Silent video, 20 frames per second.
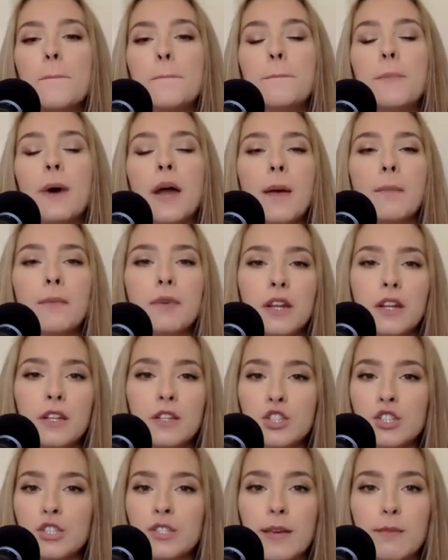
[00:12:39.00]
but I'm going to
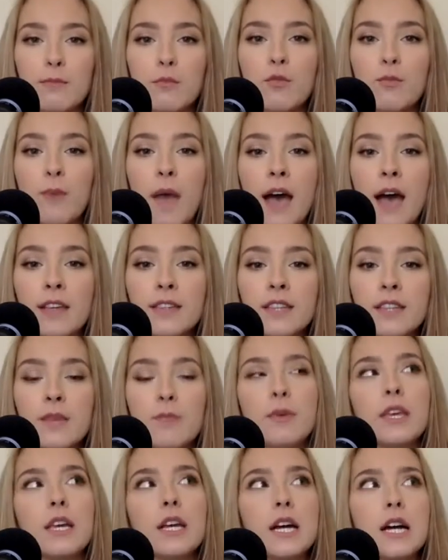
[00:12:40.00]
just like move past it
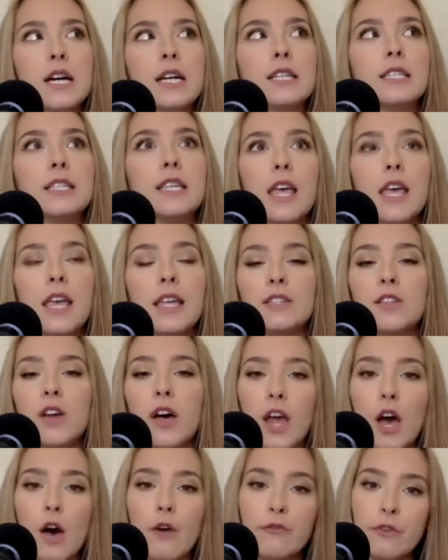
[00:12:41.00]
because it's
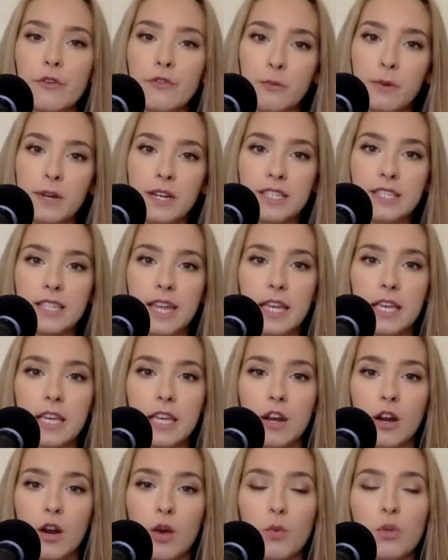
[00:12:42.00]
not helpful for me to stay
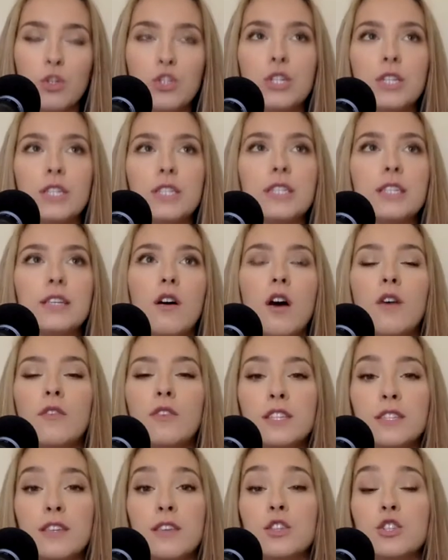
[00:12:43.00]
here, which is
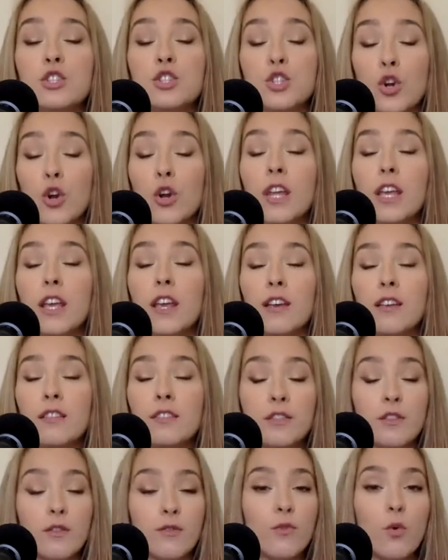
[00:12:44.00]
obviously the journey
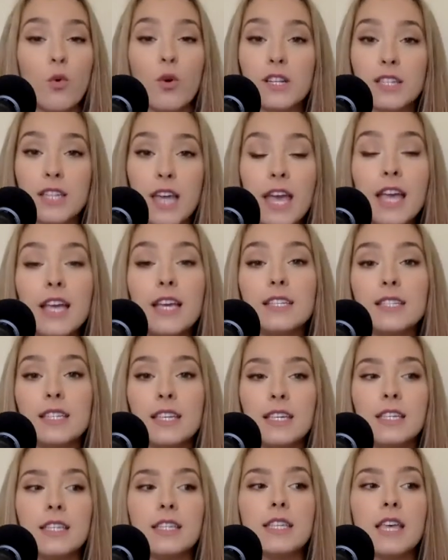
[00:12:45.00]
that the 4 takes,
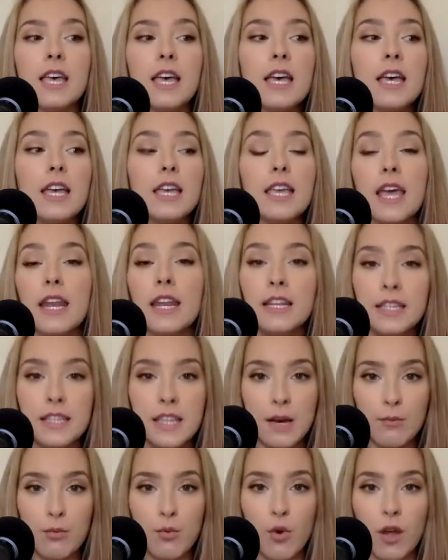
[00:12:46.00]
is getting to
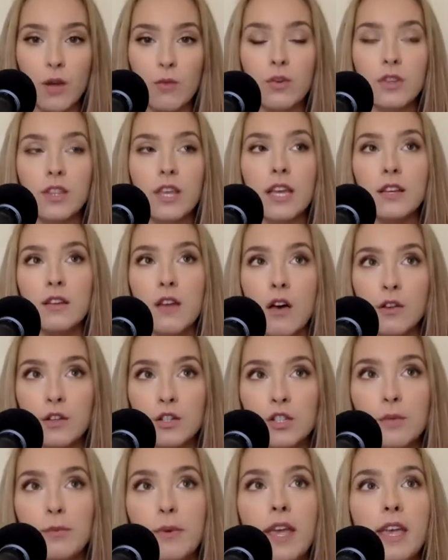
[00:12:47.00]
that point where they
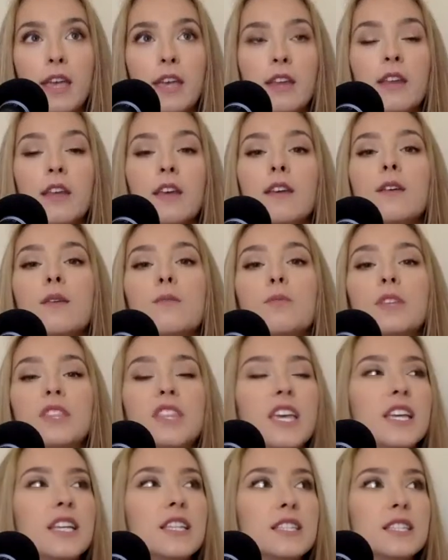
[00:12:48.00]
acknowledge the pain, but
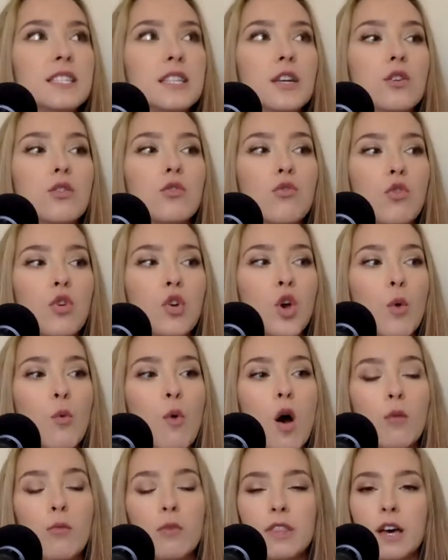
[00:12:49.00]
they can still go
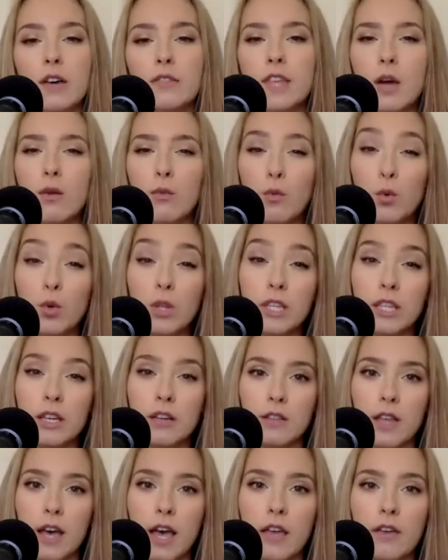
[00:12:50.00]
on without that ruling their
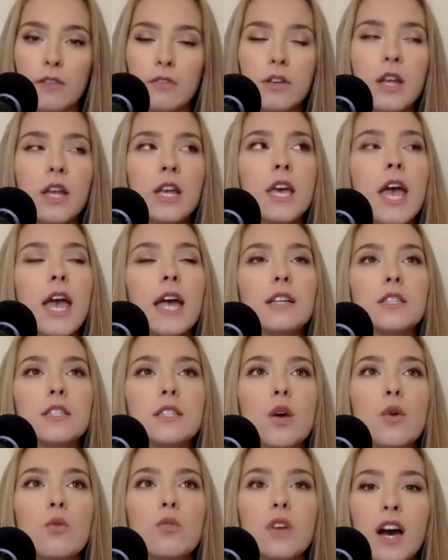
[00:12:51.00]
life. And
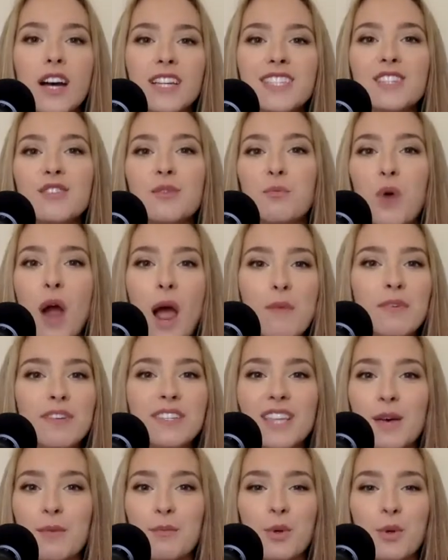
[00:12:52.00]
so Gus is a prime
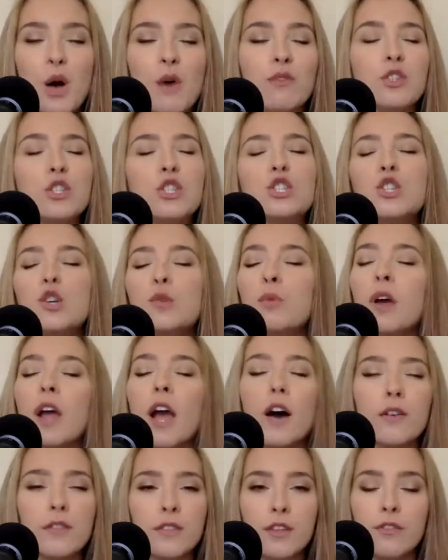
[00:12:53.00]
example of a super
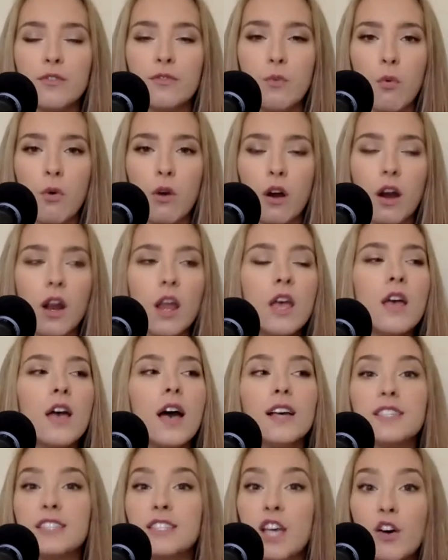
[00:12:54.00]
healthy 4,
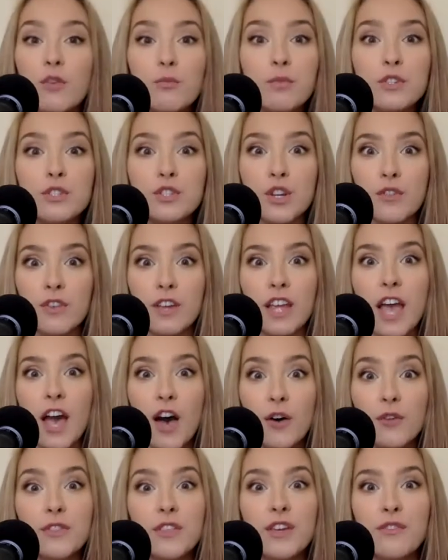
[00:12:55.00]
a self-preserving,
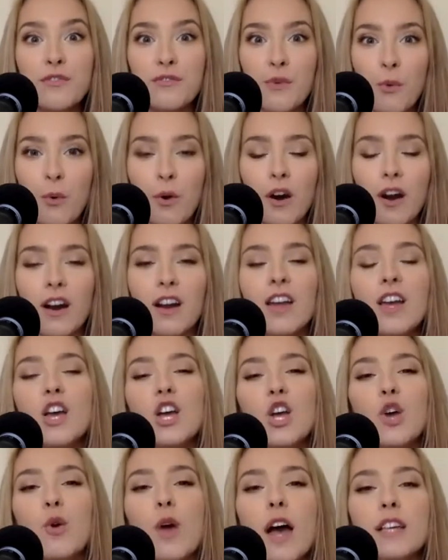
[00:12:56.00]
healthy 4
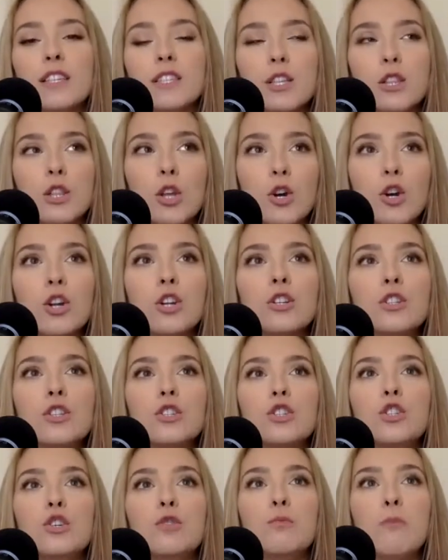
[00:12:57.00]
who has learned
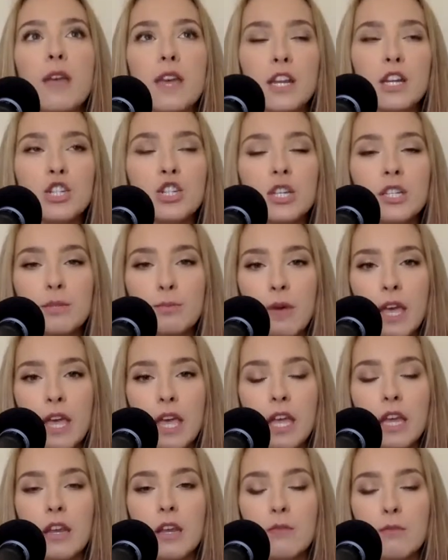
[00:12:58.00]
to manage his
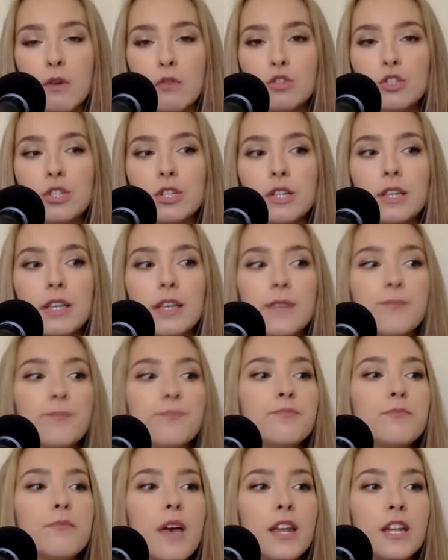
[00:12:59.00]
pain emotionally
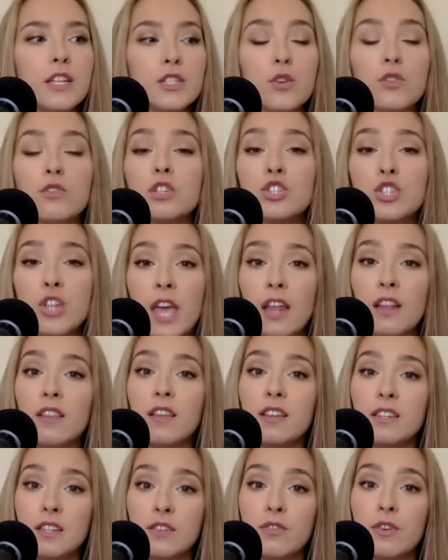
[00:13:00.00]
and has learned to channel
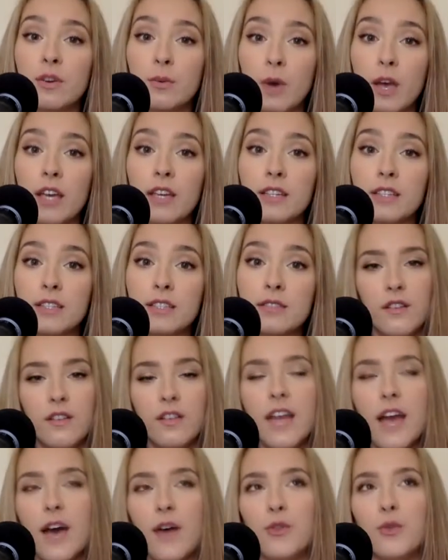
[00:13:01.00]
it in different ways.
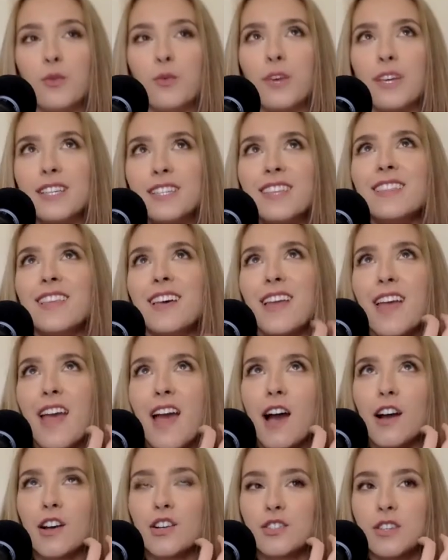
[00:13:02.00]
Now, the reason that I
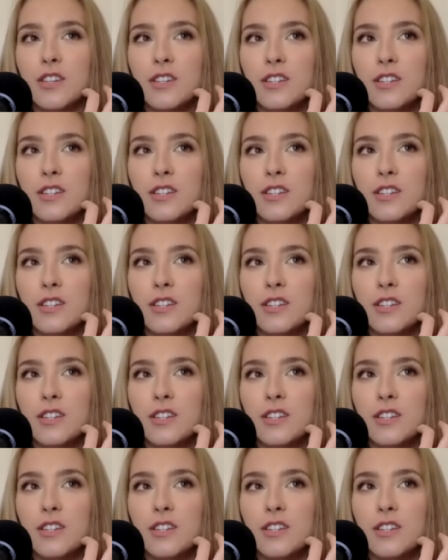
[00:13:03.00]
actually